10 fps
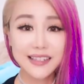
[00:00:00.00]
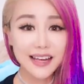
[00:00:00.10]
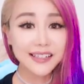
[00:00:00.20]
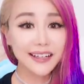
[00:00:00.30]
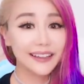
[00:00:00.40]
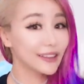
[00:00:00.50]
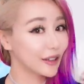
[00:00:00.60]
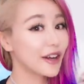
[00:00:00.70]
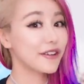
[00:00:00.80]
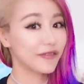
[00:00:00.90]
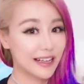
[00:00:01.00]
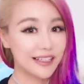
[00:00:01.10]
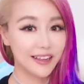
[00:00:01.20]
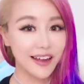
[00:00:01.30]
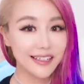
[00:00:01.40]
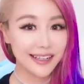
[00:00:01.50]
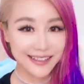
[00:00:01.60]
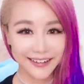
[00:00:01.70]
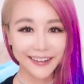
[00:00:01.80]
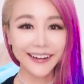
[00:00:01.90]
There's actually a lot of research
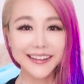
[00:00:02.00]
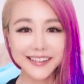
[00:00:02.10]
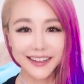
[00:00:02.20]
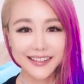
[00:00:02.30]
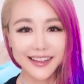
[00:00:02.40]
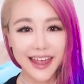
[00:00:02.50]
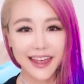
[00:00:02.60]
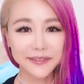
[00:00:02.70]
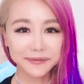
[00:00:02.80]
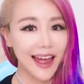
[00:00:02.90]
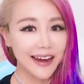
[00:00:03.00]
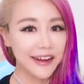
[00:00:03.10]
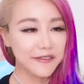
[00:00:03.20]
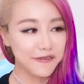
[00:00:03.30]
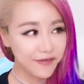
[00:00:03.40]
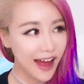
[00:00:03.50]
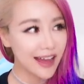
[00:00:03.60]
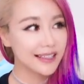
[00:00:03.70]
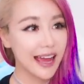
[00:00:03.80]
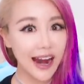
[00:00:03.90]
that's gone into this game. And in
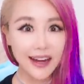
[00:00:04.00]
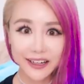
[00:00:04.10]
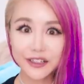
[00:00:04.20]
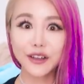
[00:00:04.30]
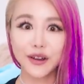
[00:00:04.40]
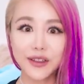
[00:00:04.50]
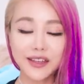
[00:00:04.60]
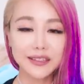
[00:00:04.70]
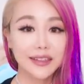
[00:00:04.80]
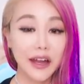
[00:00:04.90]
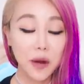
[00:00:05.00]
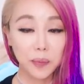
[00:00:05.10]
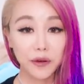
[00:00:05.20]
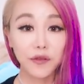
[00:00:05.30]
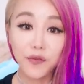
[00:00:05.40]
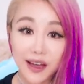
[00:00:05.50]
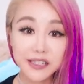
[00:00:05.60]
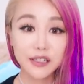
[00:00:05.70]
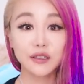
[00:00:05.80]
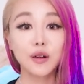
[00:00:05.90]
fact, and I didn't know this, there are
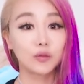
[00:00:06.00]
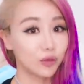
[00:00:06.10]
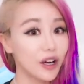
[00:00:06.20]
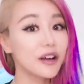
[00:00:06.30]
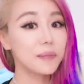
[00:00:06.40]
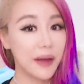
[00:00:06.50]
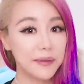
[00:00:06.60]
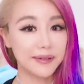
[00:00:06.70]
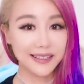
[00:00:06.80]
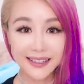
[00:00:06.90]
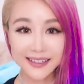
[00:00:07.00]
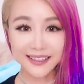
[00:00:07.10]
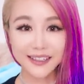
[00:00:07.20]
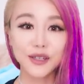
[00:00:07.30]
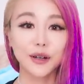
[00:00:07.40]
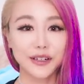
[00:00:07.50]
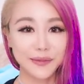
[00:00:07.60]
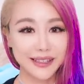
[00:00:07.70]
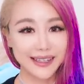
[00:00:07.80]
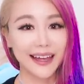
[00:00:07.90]
professional rock, paper, scissors
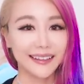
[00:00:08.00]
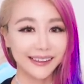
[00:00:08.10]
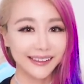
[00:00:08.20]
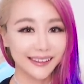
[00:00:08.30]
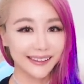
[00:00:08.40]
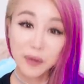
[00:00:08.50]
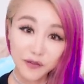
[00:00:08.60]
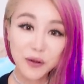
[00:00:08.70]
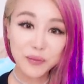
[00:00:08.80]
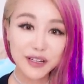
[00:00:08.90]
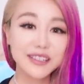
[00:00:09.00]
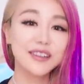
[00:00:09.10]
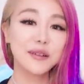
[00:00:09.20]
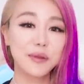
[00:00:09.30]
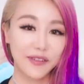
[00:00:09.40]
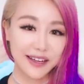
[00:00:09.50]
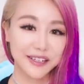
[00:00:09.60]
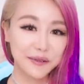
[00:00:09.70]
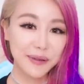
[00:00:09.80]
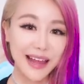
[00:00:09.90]
tournaments held. But for most
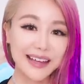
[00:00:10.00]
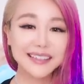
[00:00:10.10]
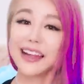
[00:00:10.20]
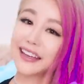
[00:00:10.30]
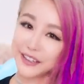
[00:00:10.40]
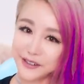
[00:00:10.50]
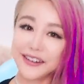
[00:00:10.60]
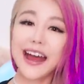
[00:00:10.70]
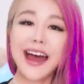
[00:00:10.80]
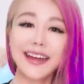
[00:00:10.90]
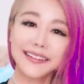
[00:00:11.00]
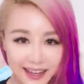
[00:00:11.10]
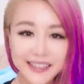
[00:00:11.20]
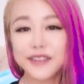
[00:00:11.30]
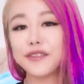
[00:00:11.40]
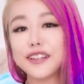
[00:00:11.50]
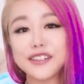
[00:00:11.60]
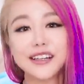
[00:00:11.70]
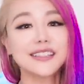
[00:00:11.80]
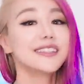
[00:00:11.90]
non-professional players like you and I, here's a few
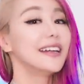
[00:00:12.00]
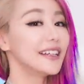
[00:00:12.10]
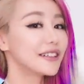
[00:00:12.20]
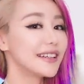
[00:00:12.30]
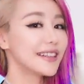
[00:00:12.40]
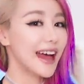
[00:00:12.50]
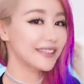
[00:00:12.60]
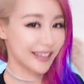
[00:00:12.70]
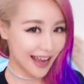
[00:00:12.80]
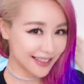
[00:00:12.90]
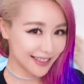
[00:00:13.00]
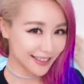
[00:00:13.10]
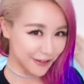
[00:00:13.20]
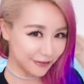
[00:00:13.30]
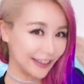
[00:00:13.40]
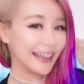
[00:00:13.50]
tricks to increase our chances of